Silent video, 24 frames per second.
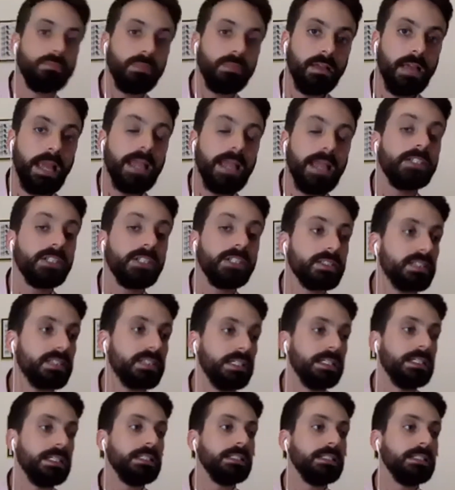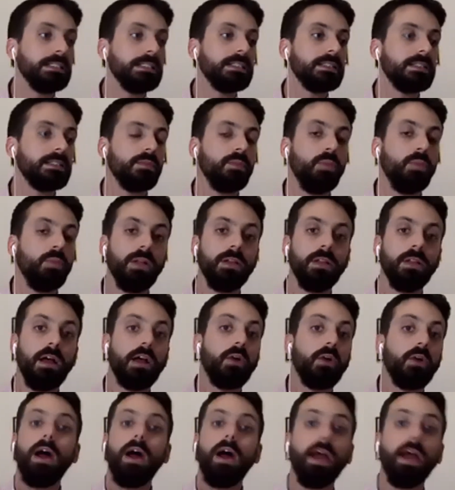agencies will
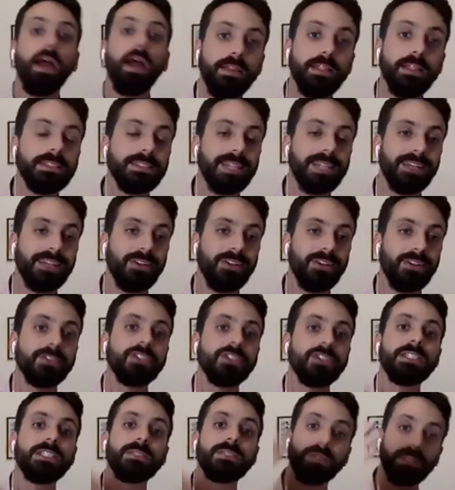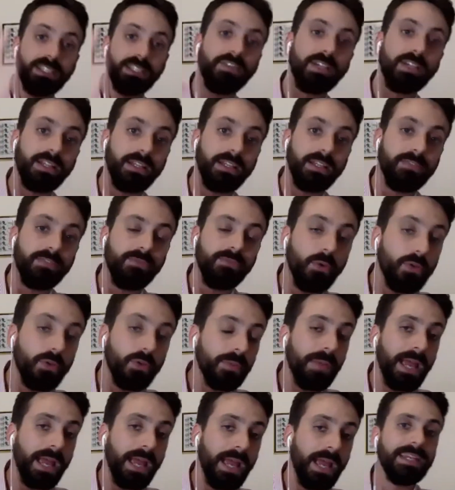acquire these technologies specifically for the
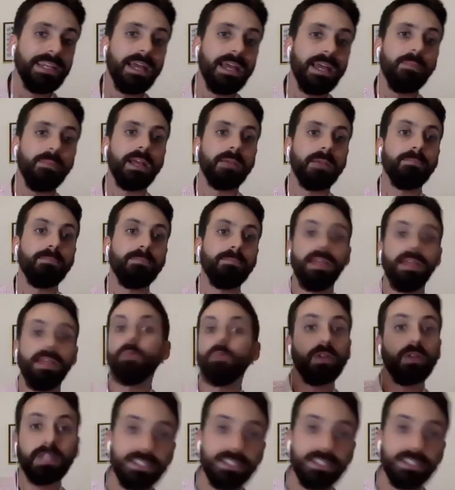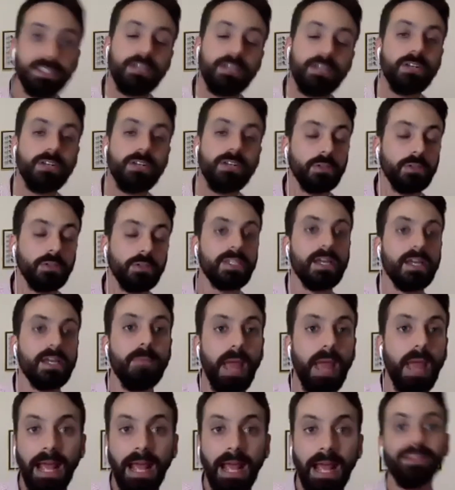pandemic, but then will continue to use them.
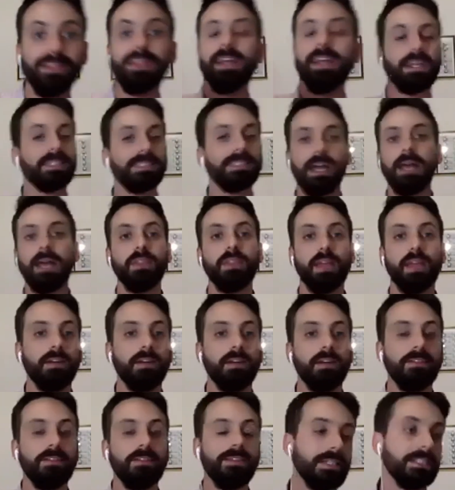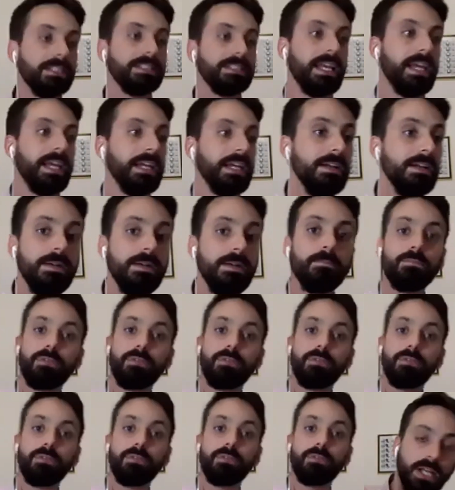And the next time that there is a
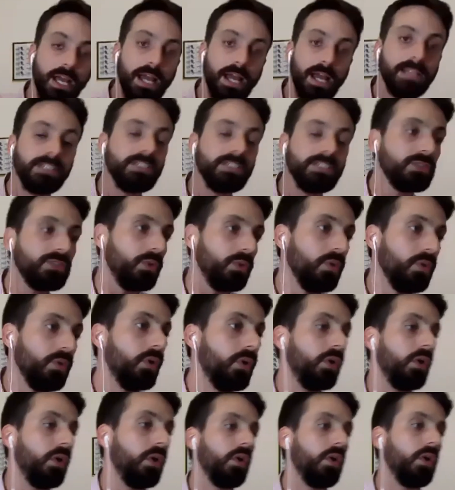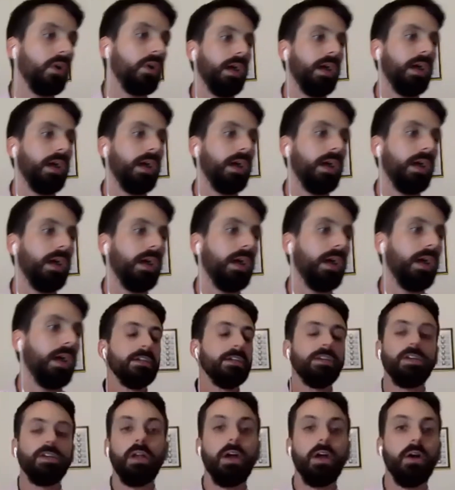protest or a, uh,
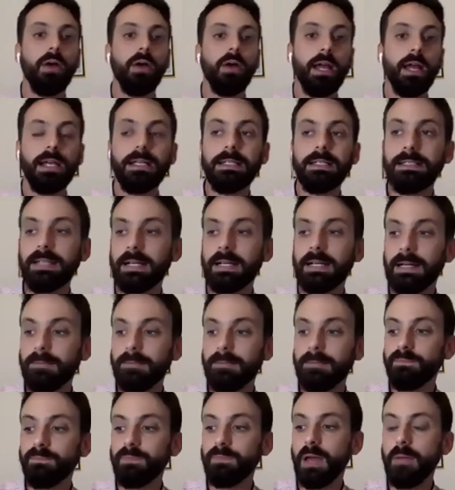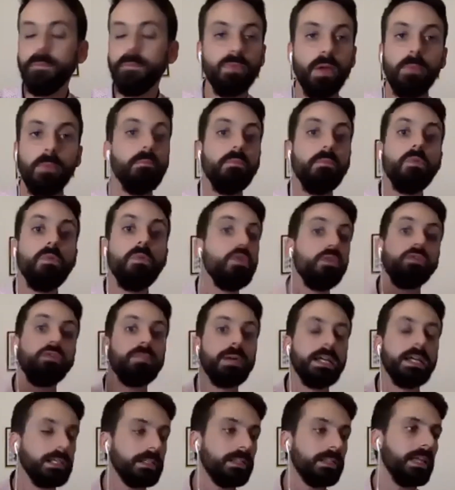you know a, uh, a,
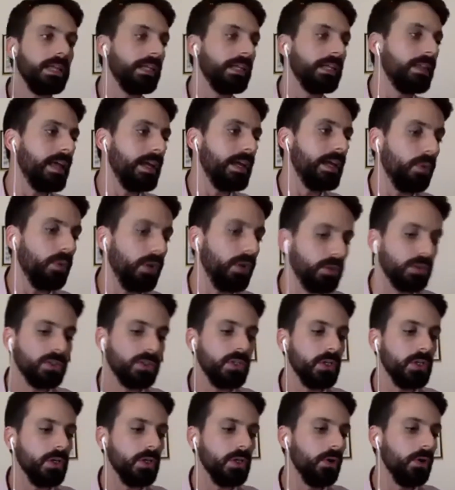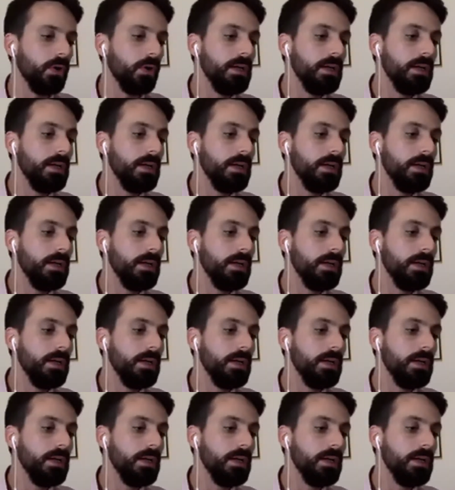movement that they want to